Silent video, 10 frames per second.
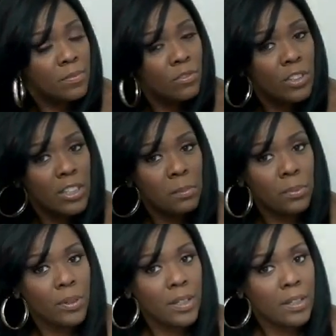Really
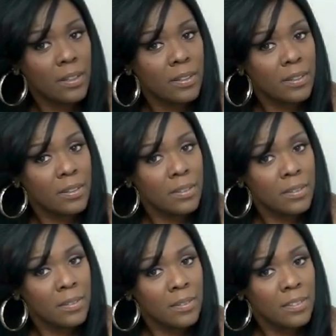pretty.
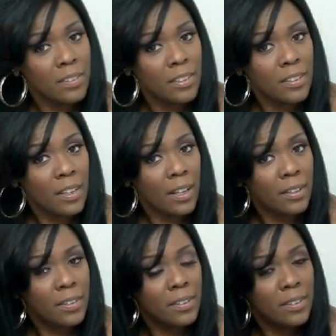Look at
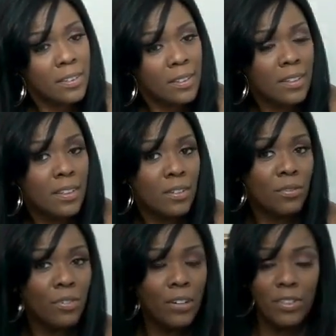that.
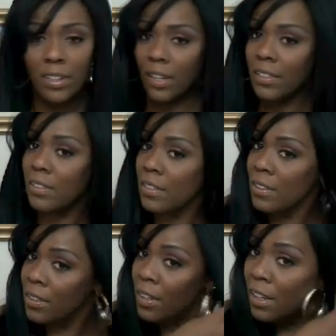Very nice.
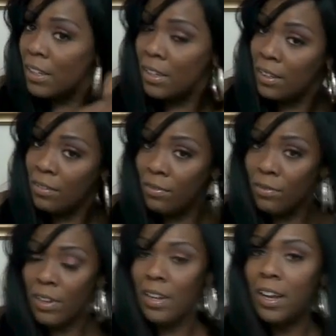
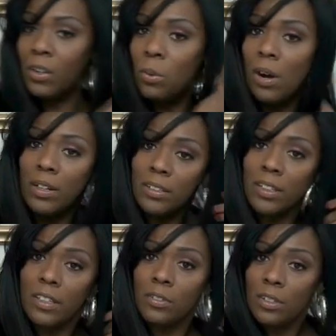High
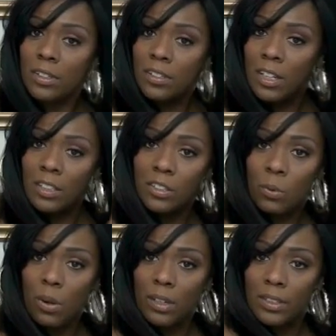quality. You can tell it's
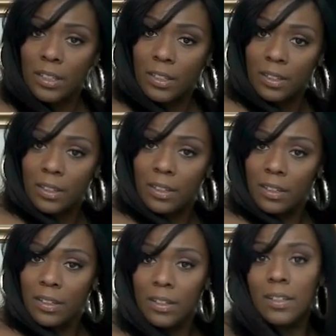quality.
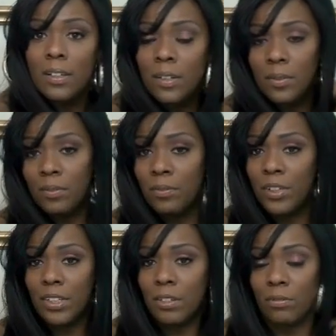
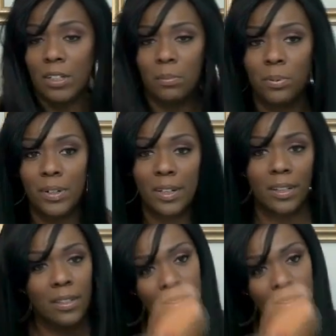Really, really pretty.